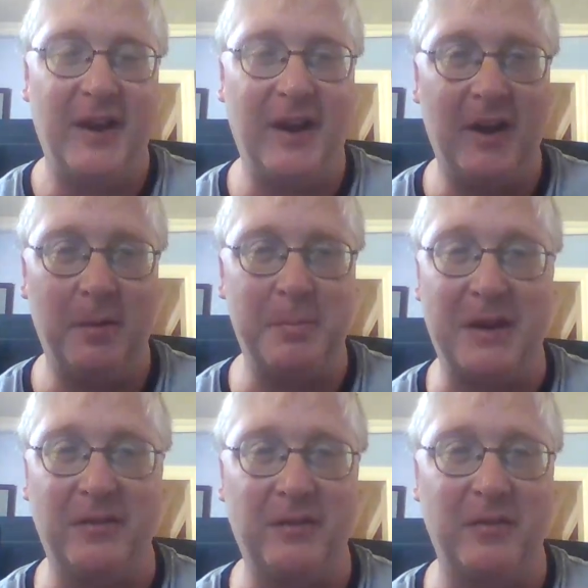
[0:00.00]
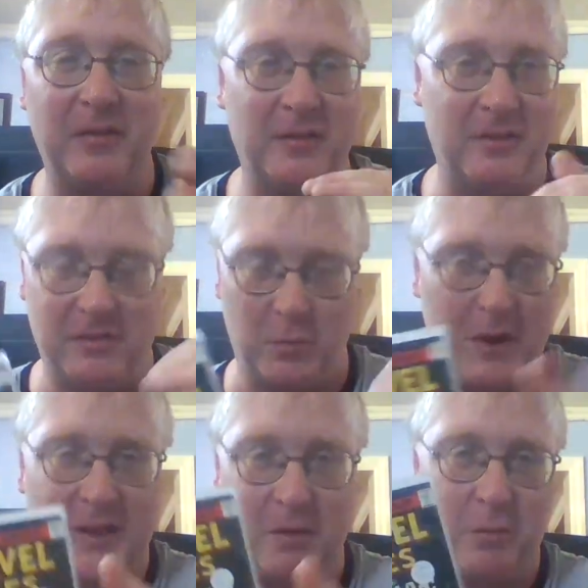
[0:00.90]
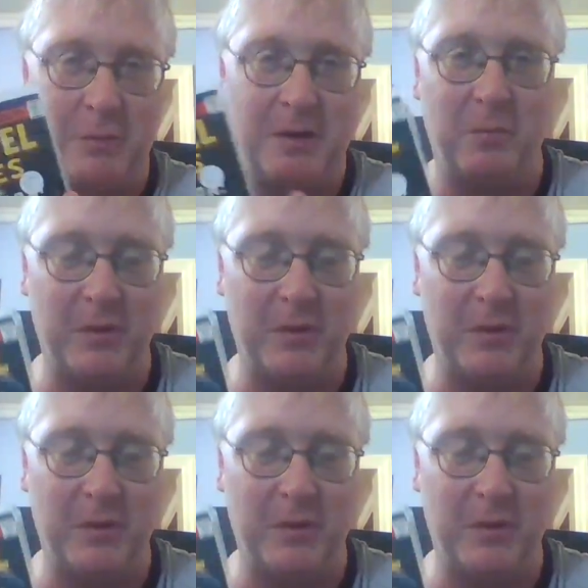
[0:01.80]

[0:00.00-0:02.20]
because of the way they were when